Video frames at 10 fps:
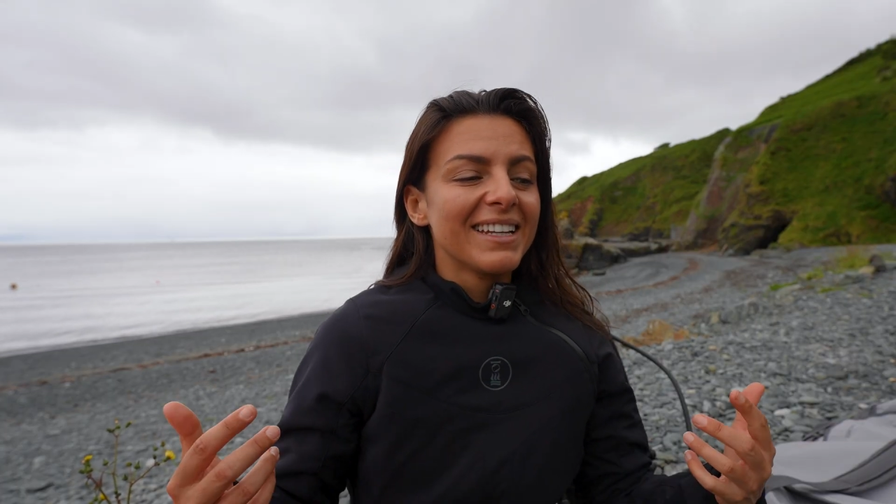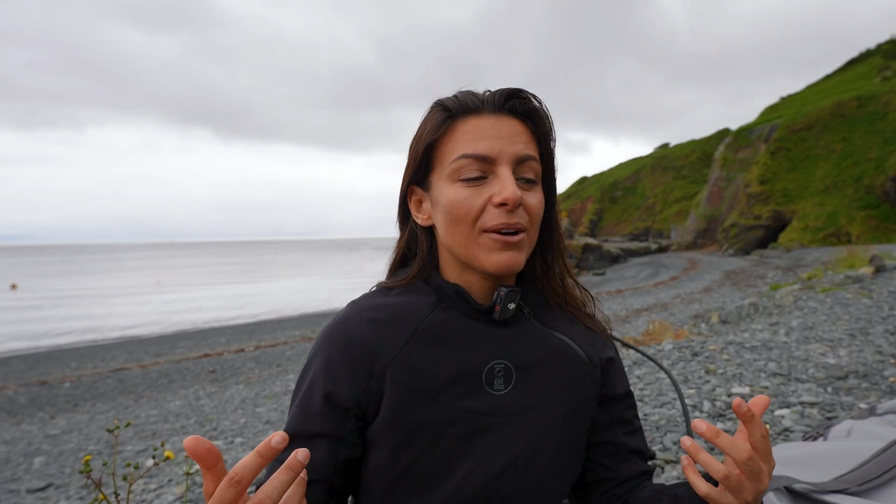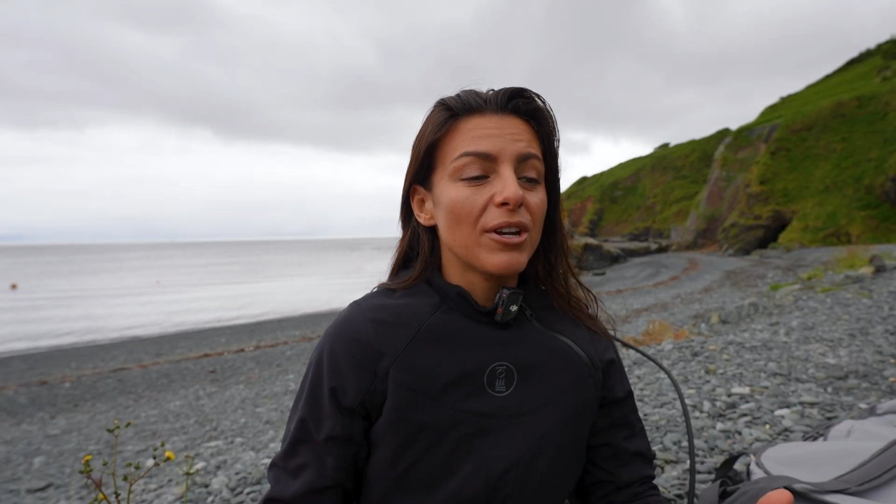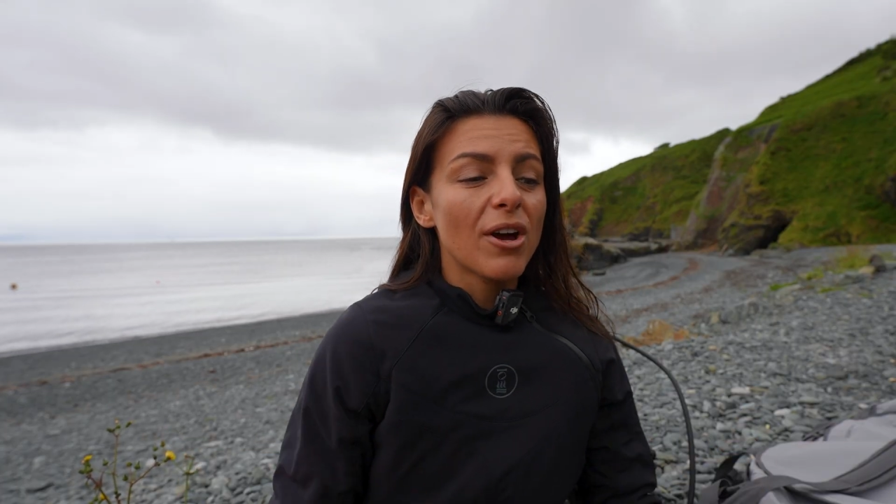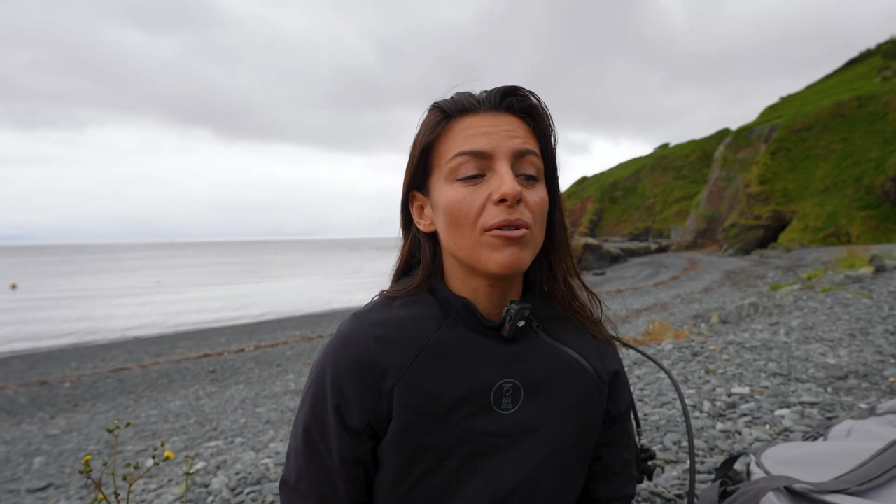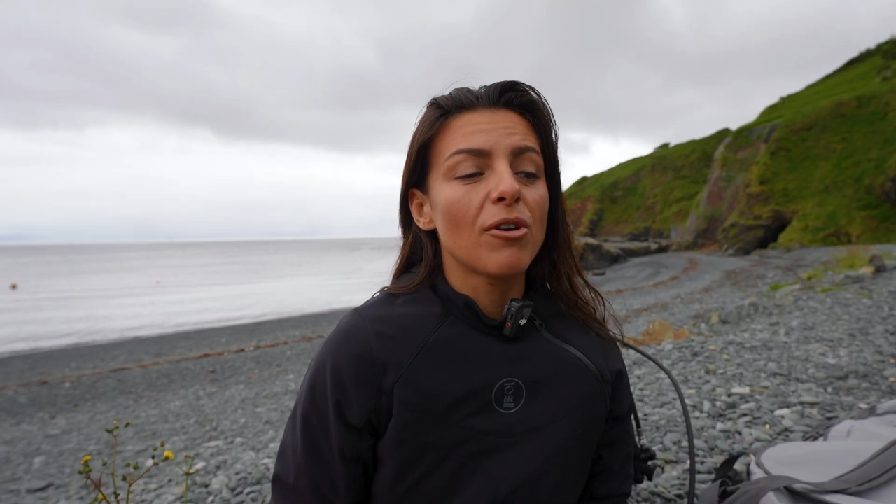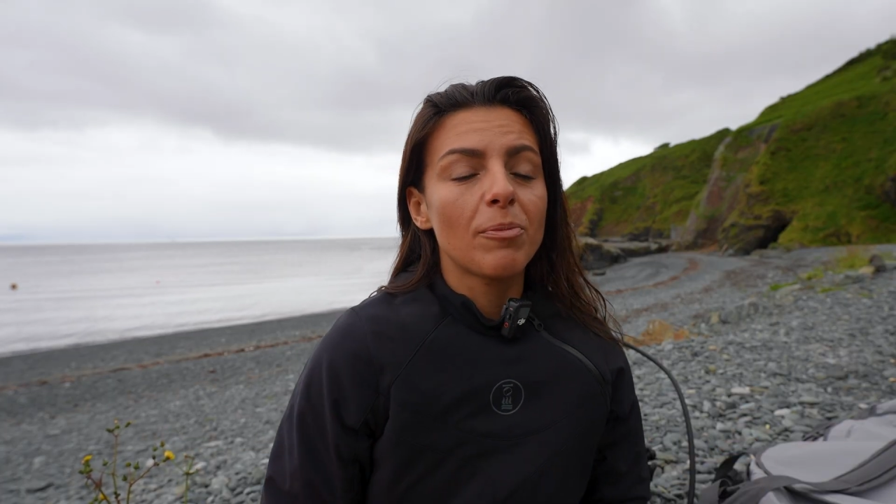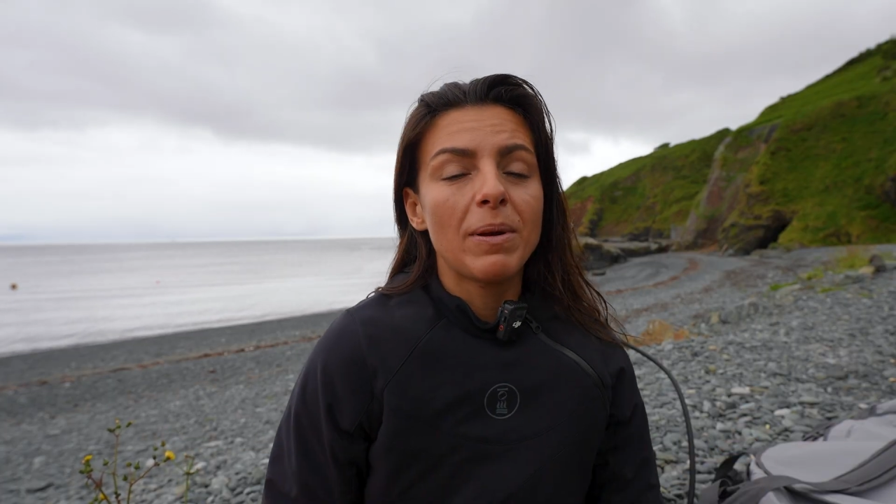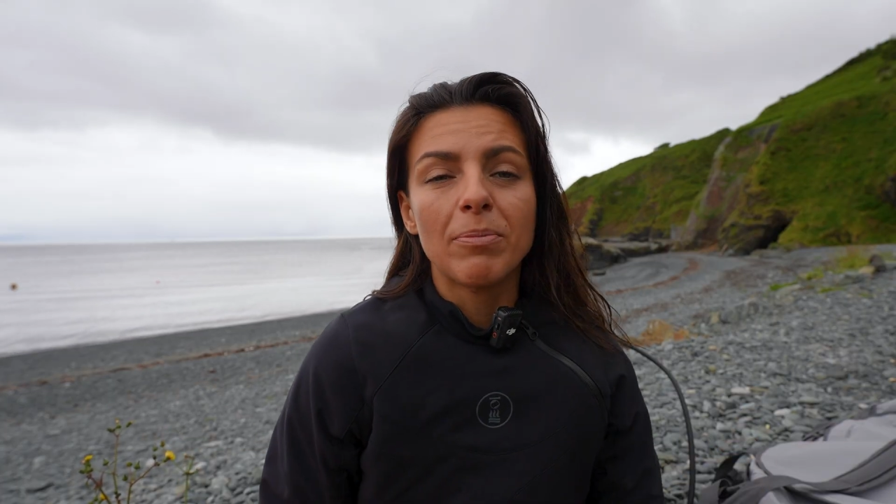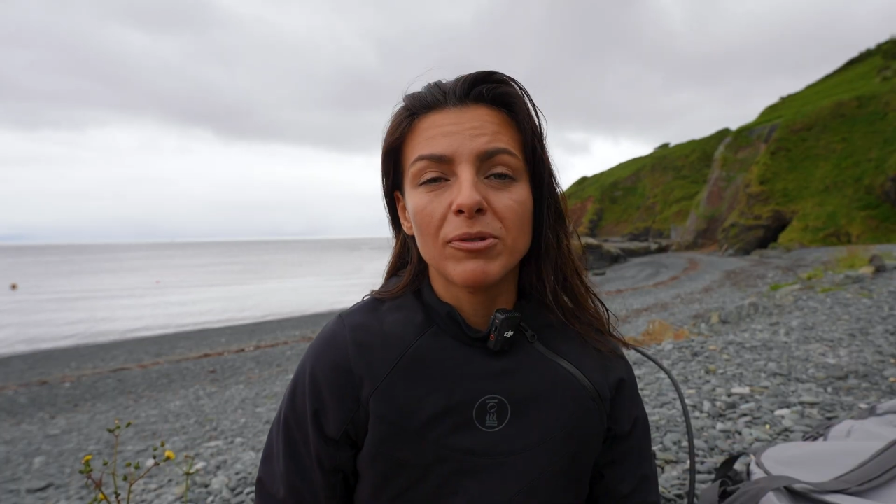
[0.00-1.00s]
Now, I know a lot
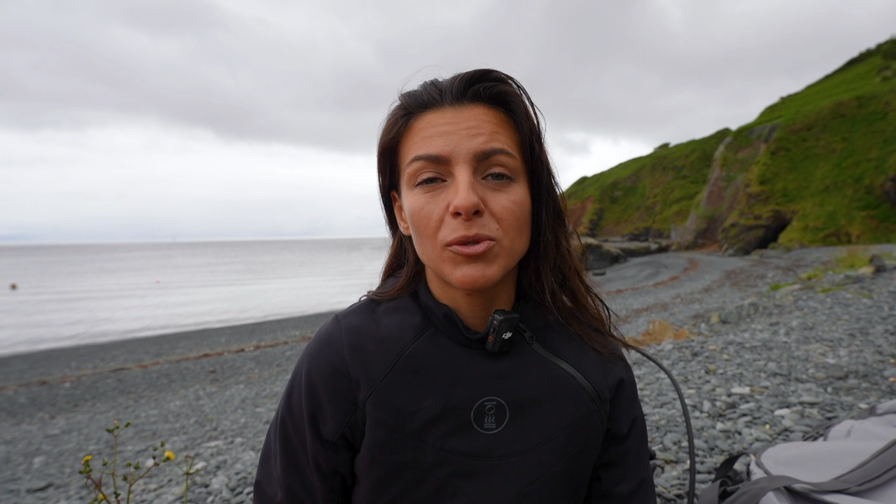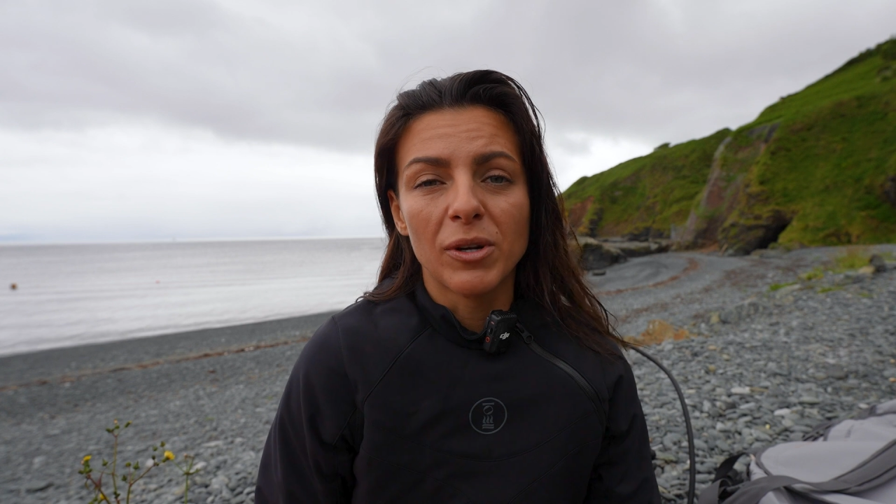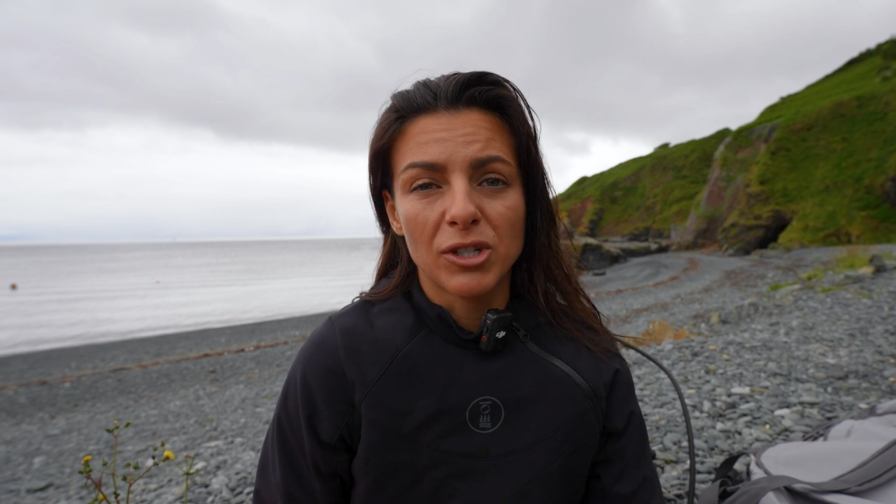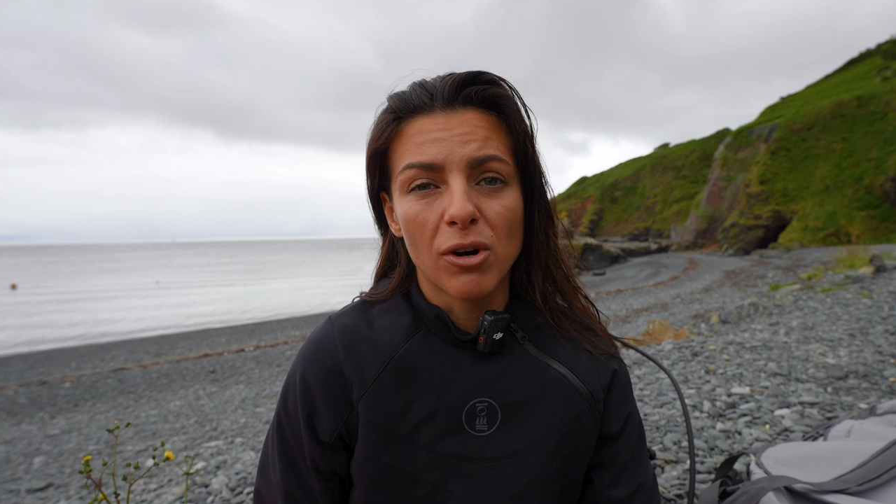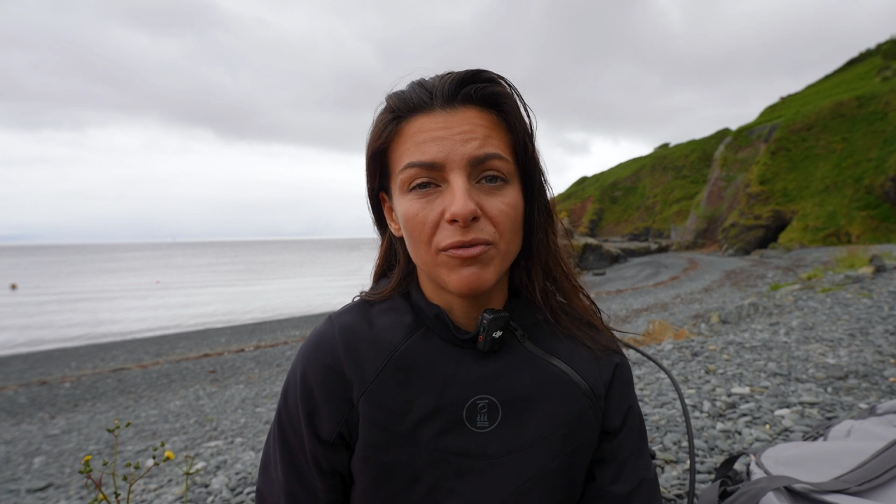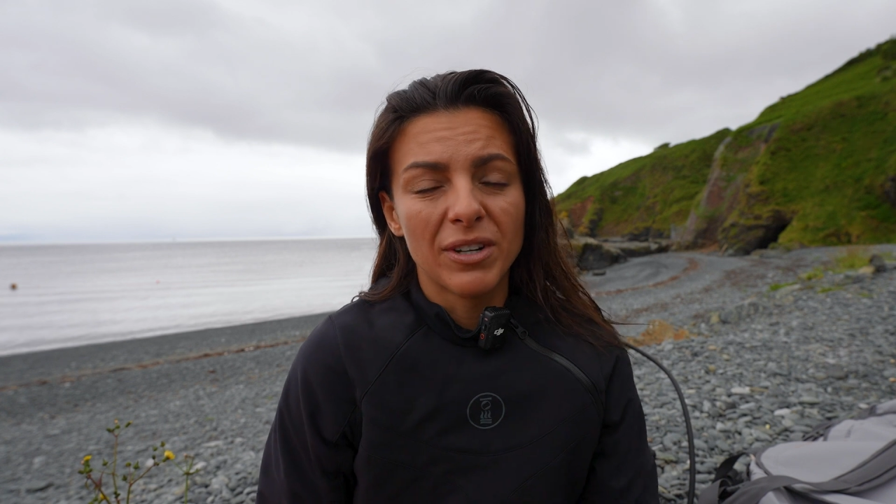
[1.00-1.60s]
of people switch off